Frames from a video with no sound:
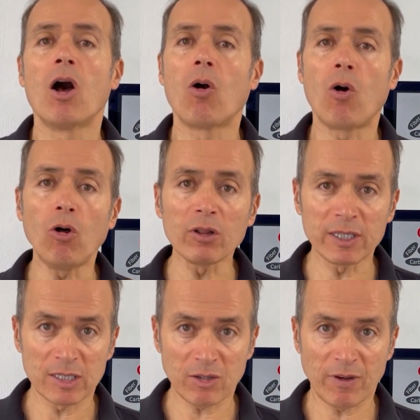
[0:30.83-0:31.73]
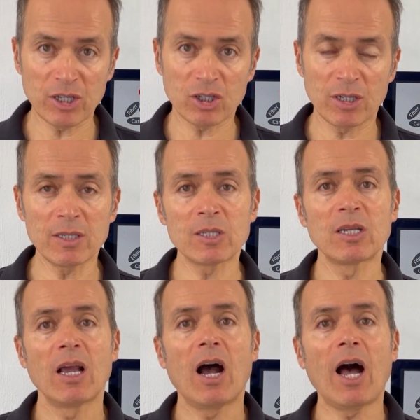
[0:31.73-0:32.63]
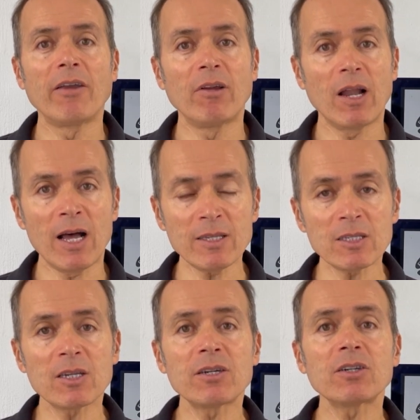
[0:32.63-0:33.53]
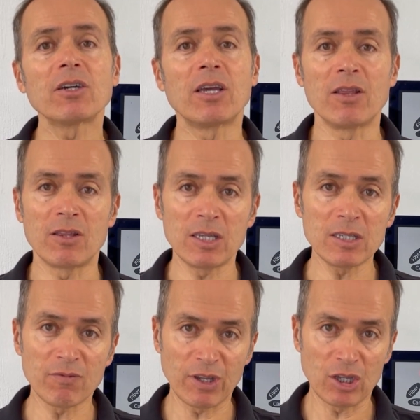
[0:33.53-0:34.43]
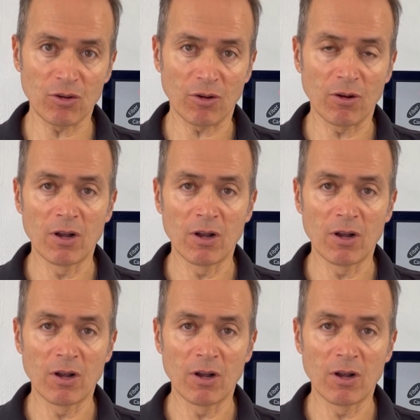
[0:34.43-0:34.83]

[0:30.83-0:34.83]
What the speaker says: All these questions I will answer in this video.